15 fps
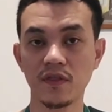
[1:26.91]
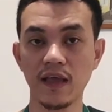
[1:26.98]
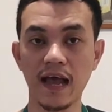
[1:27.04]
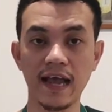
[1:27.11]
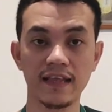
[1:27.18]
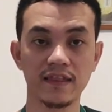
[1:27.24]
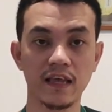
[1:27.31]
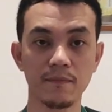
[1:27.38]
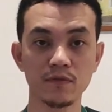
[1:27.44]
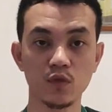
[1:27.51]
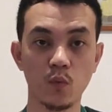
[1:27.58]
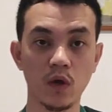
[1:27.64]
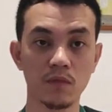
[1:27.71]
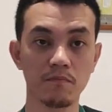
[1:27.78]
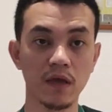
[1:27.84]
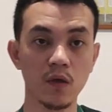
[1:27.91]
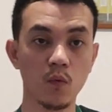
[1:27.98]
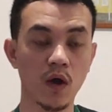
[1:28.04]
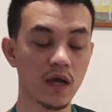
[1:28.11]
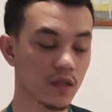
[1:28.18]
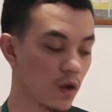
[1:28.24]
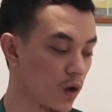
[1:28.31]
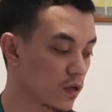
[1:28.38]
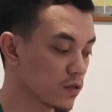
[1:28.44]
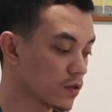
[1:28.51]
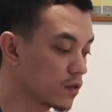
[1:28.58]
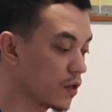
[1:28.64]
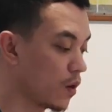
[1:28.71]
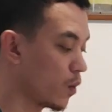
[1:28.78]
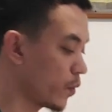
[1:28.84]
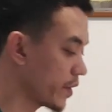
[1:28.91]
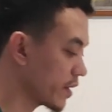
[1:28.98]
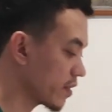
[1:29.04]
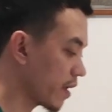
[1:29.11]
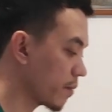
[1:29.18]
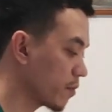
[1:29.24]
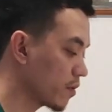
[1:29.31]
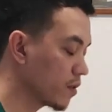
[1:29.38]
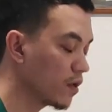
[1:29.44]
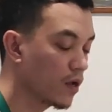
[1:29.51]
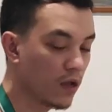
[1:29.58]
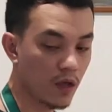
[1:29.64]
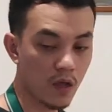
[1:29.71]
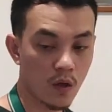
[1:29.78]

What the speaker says: the items one by one onto the OR table,